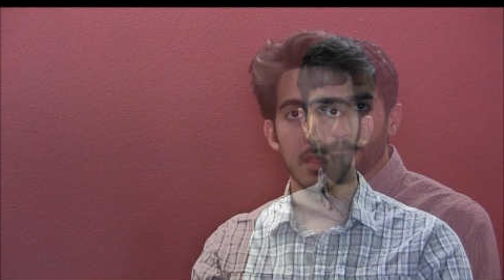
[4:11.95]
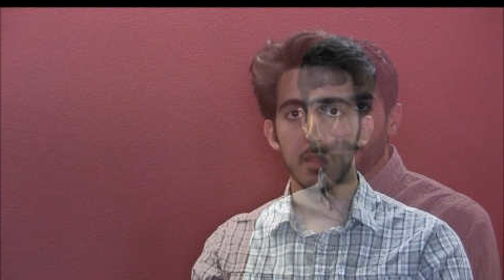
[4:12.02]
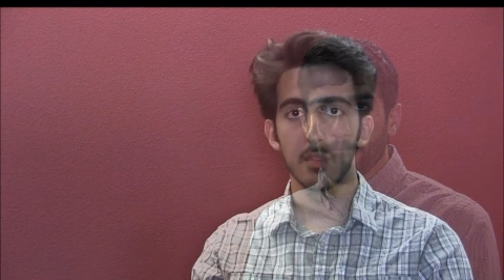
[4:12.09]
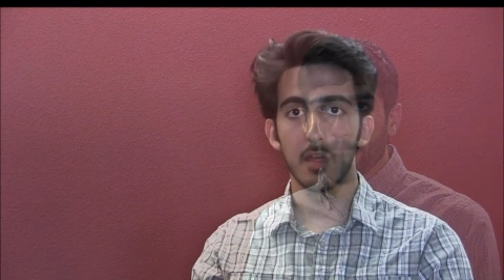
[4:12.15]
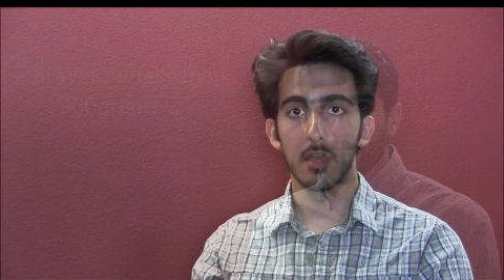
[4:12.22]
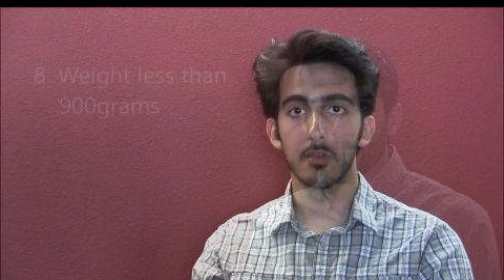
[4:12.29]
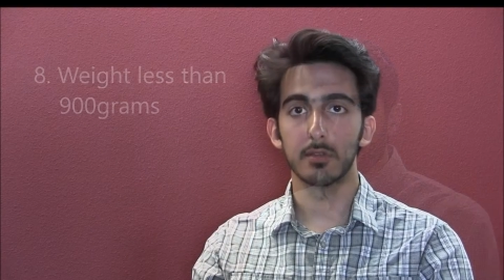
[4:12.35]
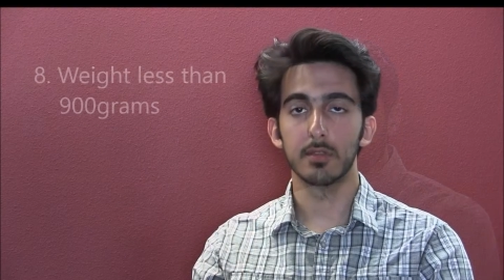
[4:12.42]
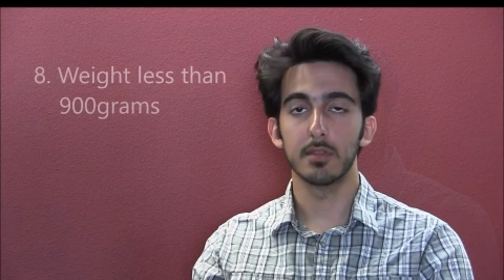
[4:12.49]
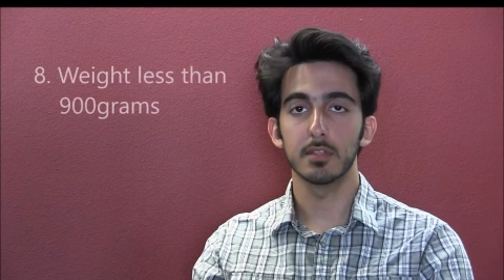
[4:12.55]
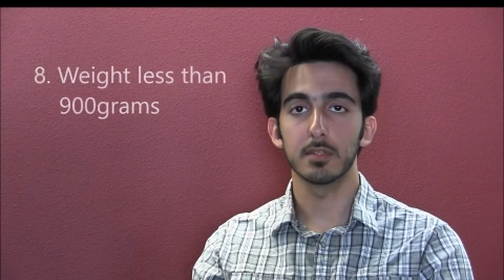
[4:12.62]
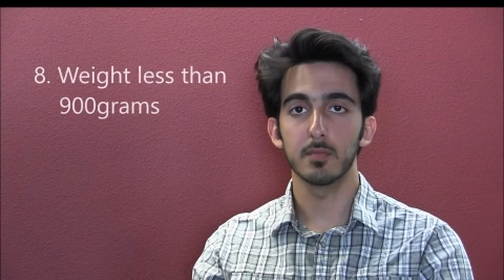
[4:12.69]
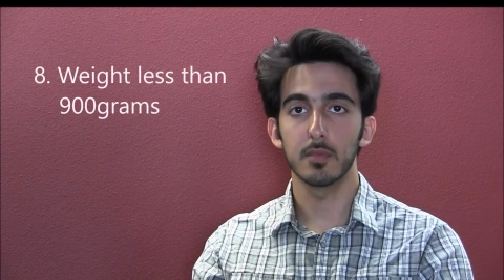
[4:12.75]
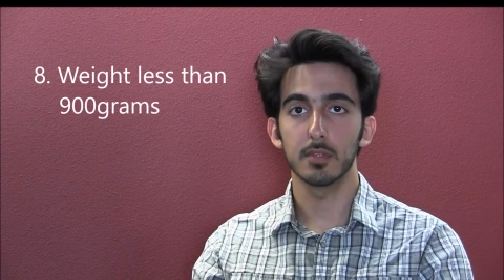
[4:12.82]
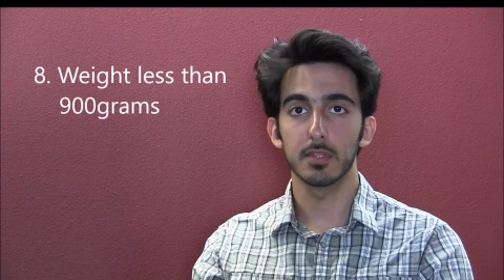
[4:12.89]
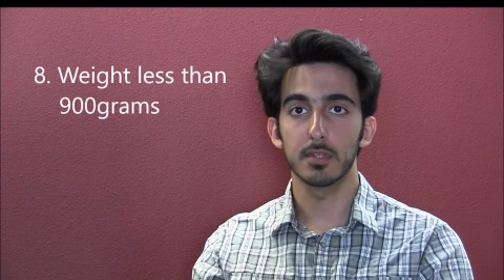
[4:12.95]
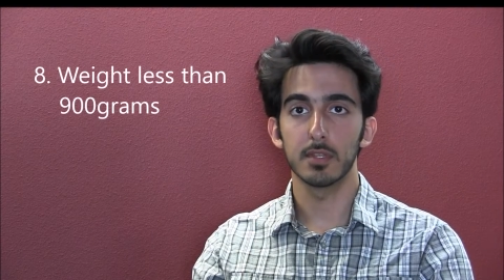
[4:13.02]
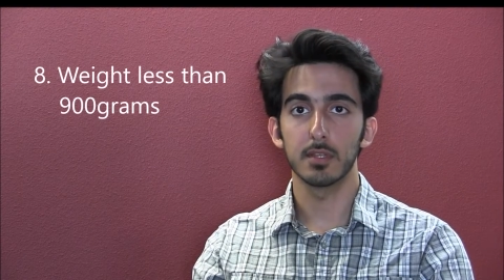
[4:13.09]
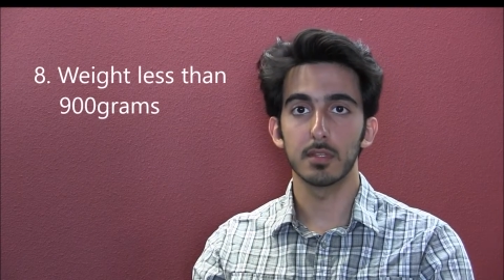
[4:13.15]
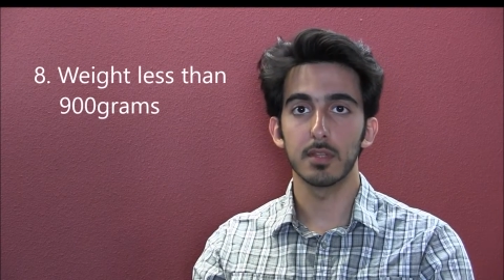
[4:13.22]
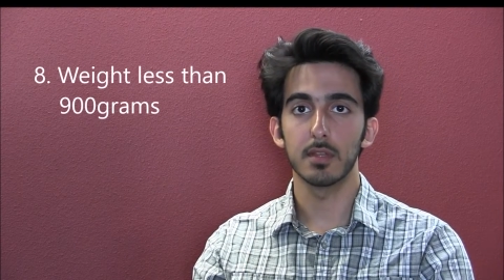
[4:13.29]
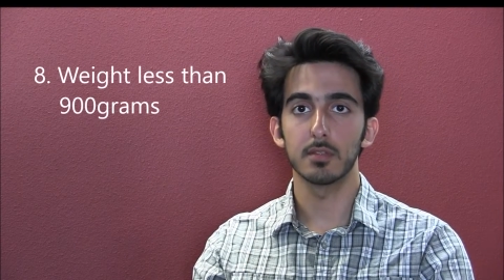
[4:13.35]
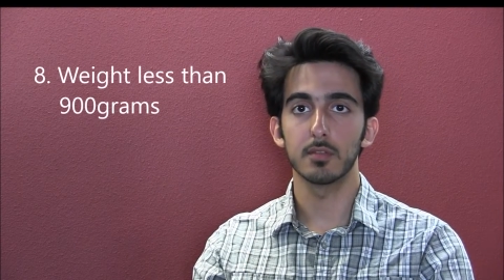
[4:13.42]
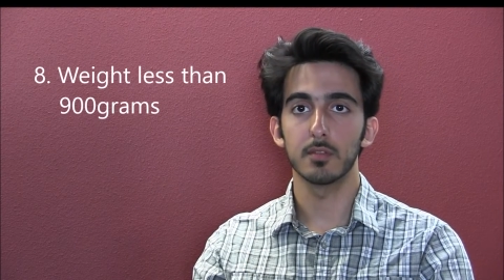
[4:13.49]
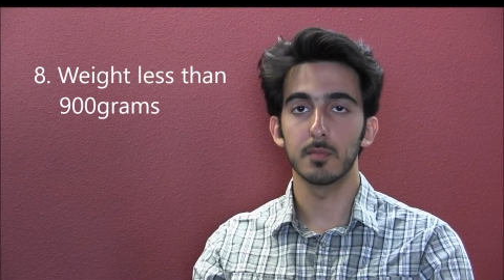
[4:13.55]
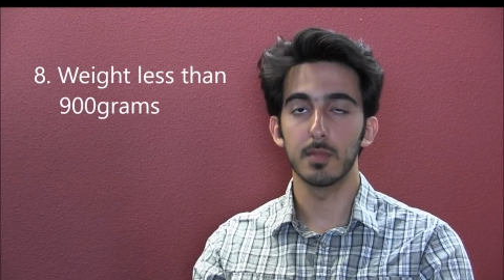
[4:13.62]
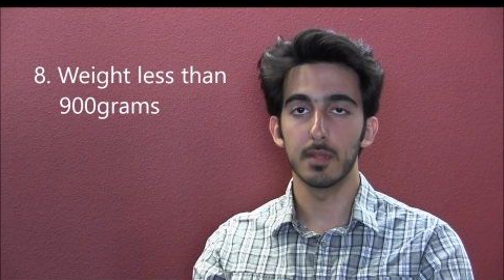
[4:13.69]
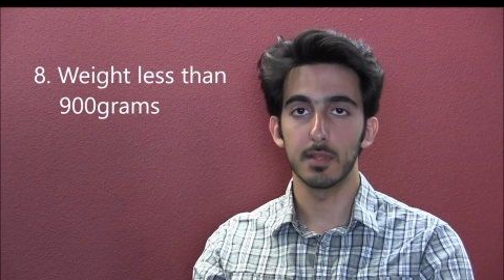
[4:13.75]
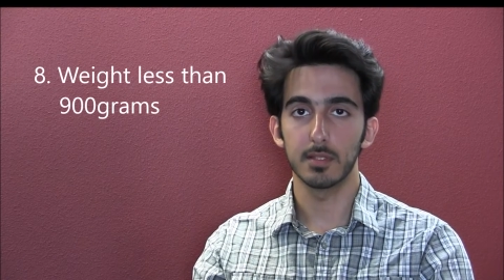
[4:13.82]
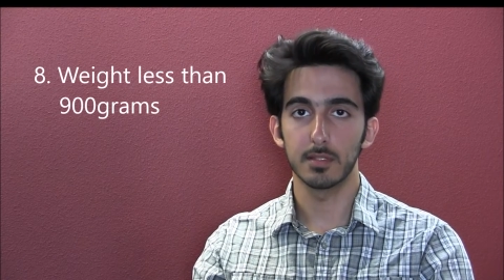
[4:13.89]
The IoT smoke detector should
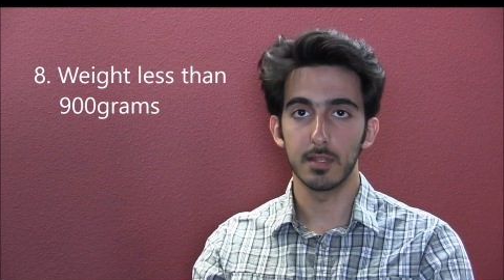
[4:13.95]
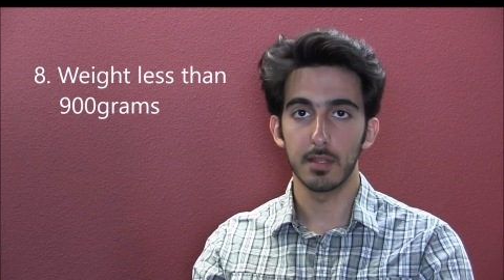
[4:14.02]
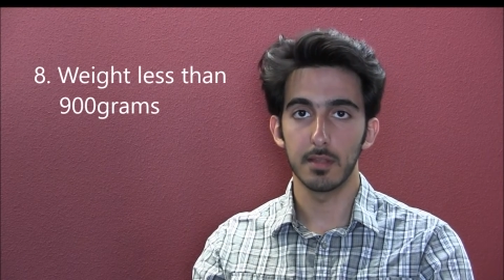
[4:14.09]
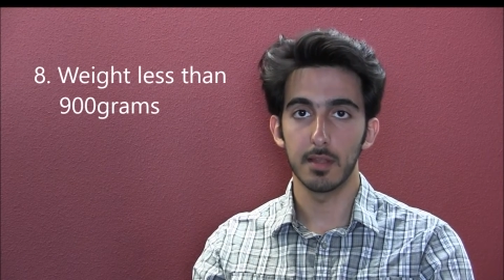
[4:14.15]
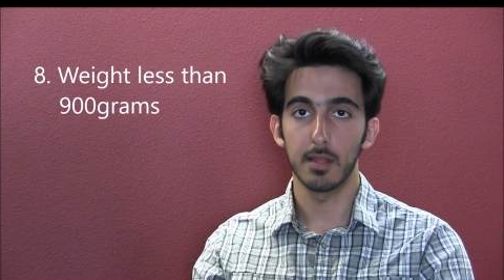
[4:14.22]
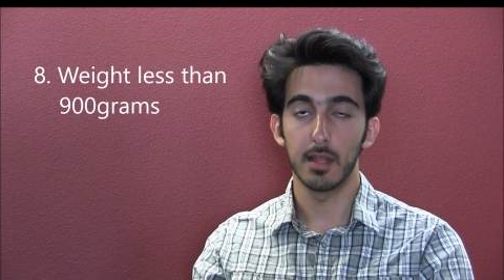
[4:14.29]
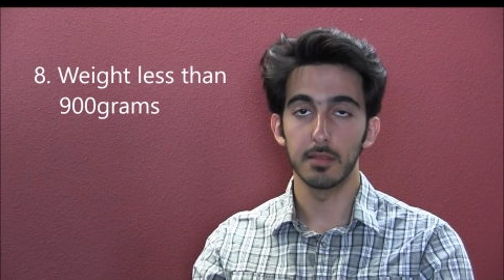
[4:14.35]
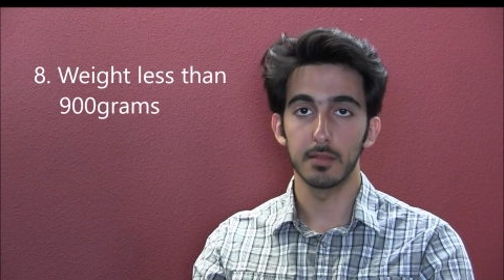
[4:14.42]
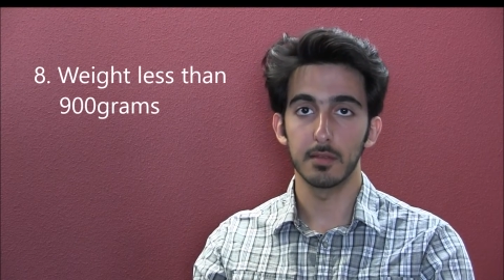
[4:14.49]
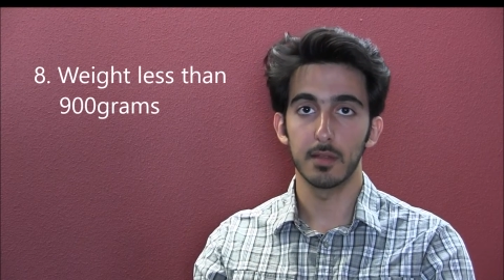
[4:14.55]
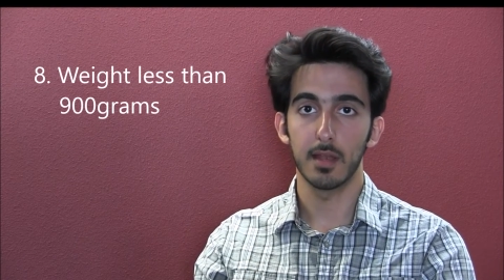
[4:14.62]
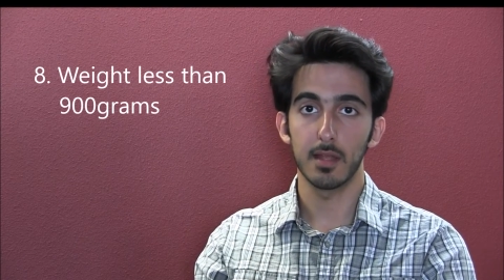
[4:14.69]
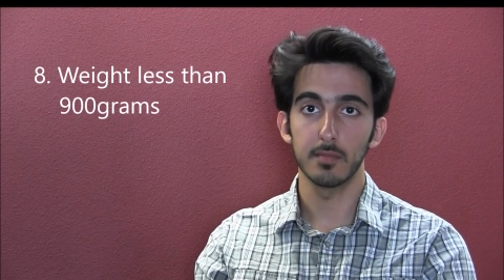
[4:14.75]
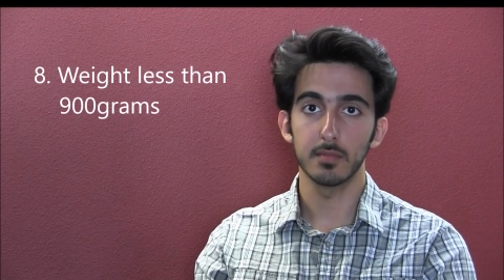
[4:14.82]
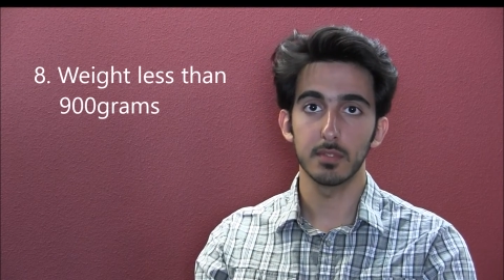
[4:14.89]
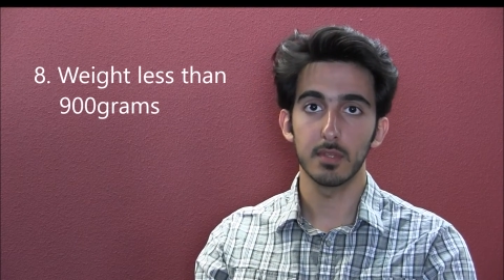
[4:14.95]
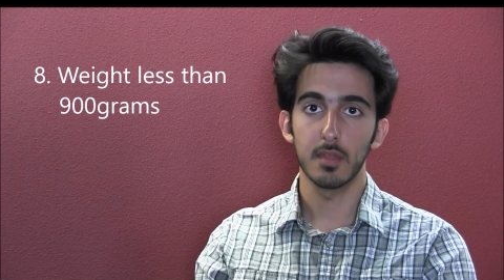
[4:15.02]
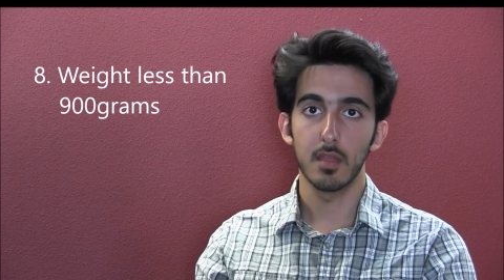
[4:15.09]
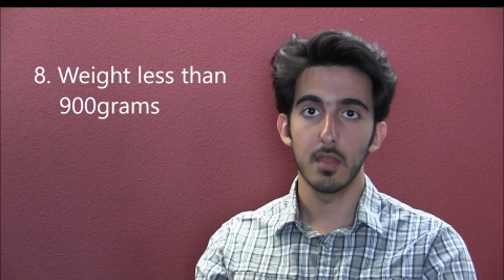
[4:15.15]
be less than 100 grams.